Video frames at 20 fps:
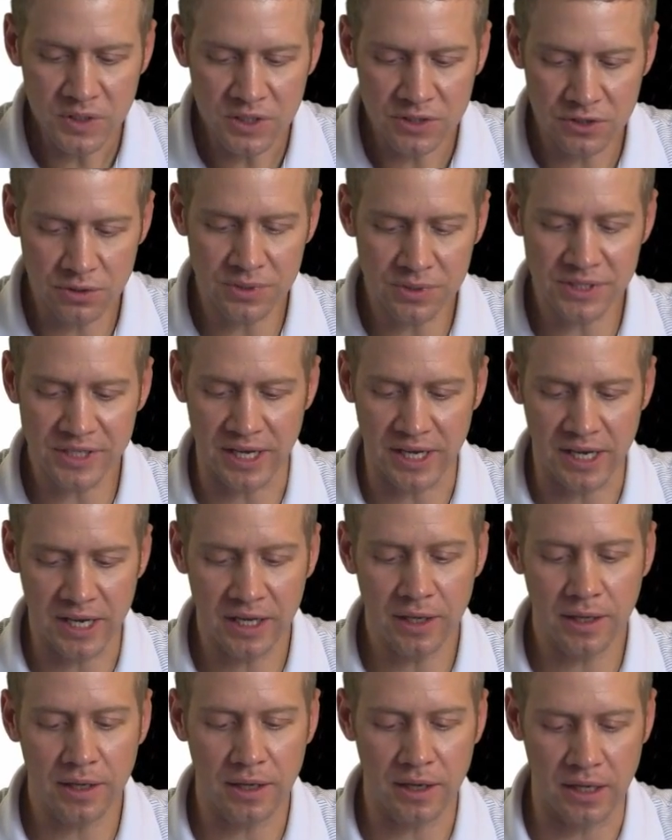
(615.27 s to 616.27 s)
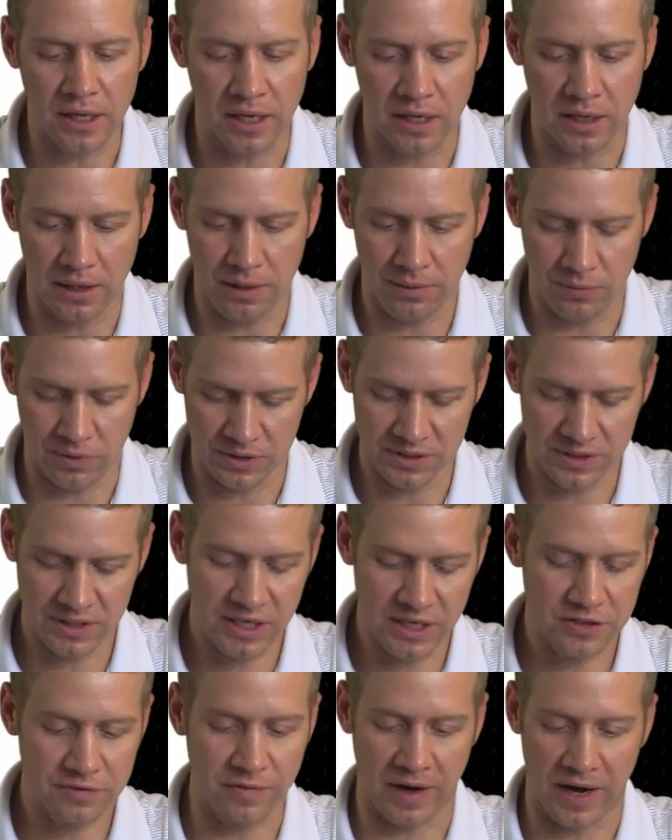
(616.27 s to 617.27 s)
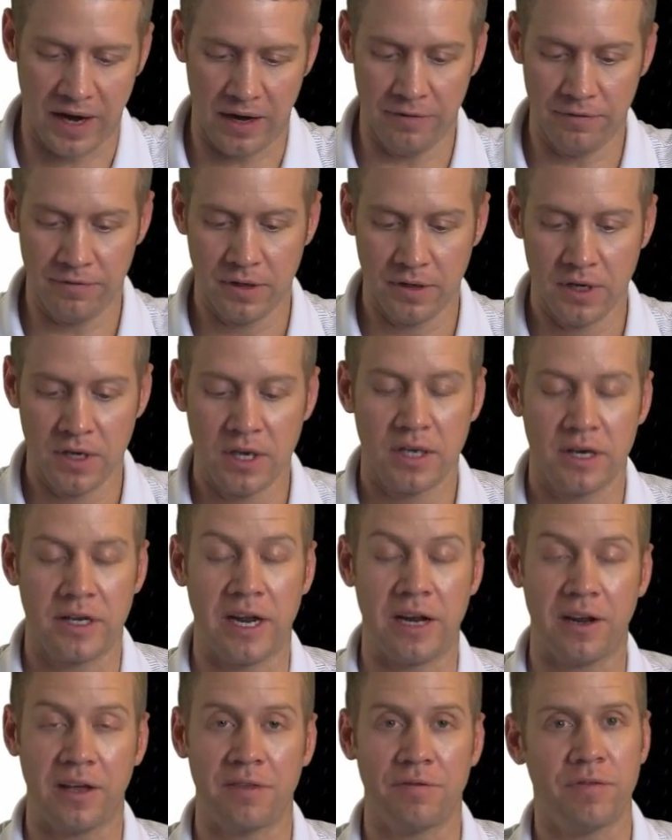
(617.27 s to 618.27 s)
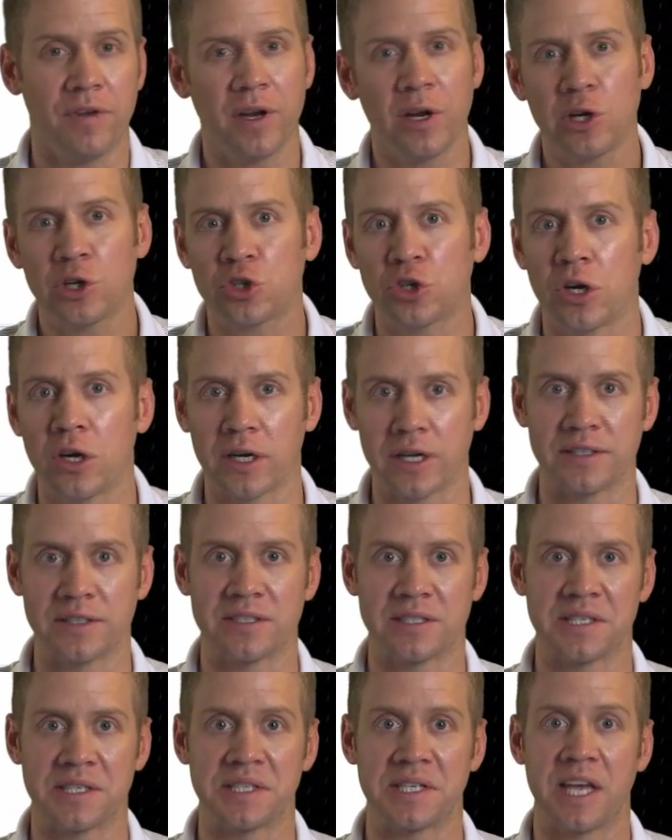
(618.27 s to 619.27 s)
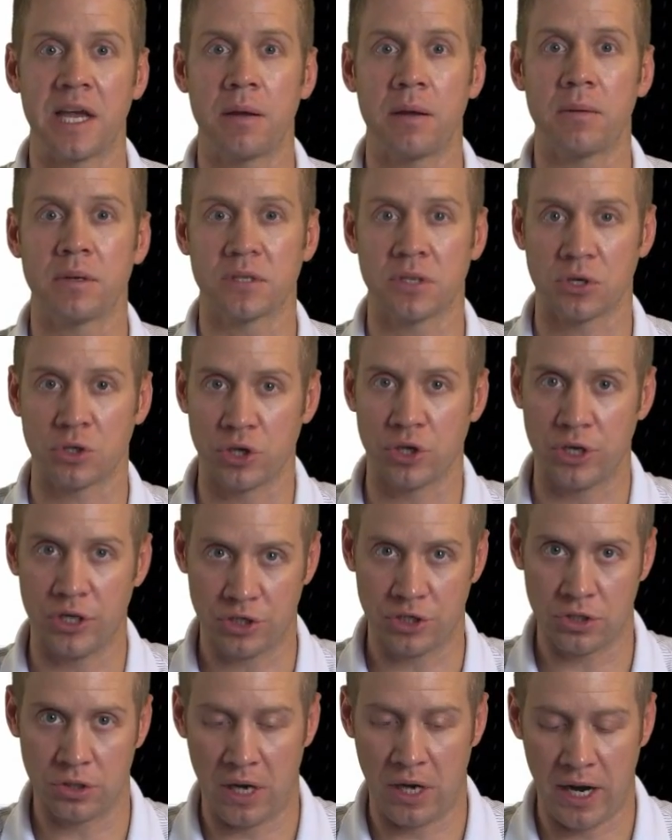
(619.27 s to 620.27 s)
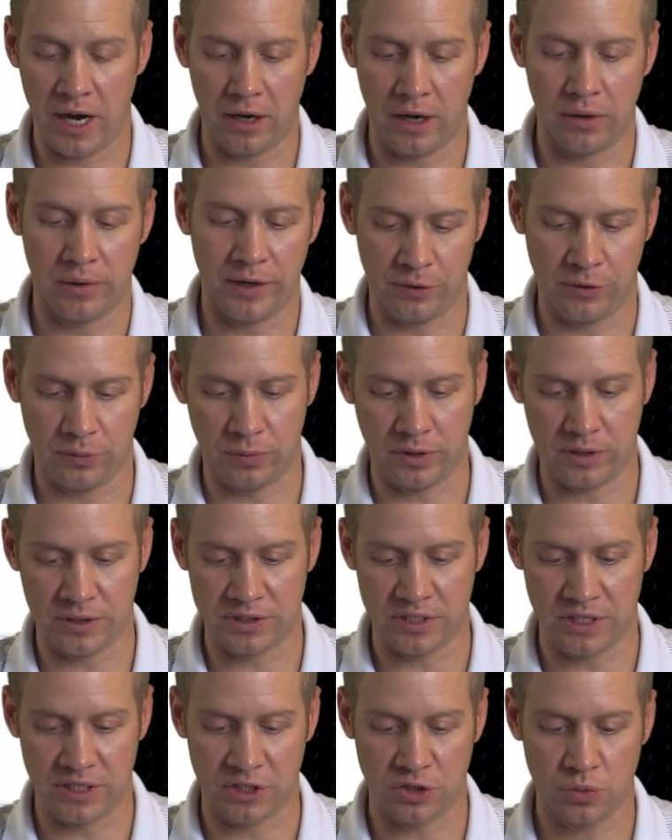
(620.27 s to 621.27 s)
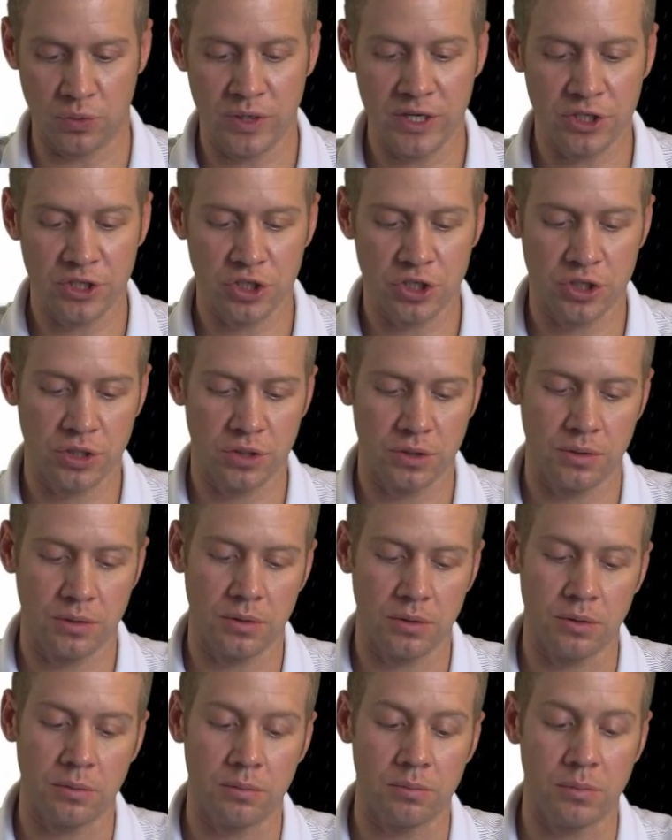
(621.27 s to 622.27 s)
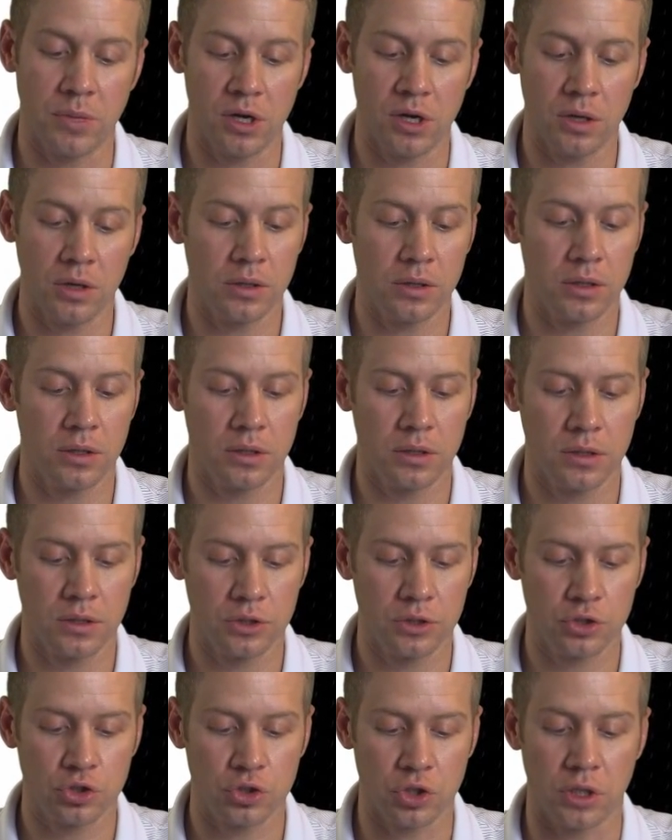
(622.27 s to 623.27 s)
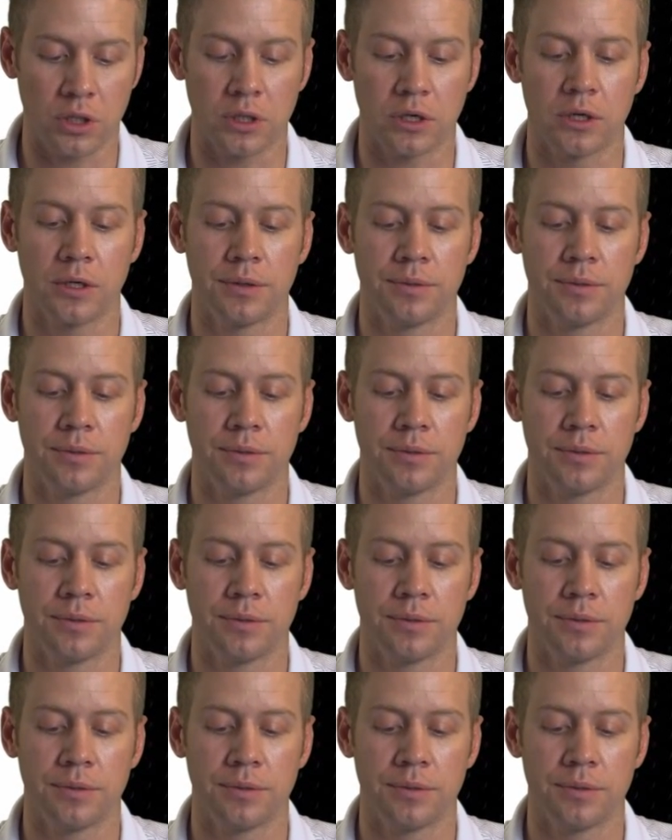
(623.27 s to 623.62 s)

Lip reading: So we'll say int e1/5. Now to configure trunk, it's the same as our traditional iOS. We're going to say switch mode trunk.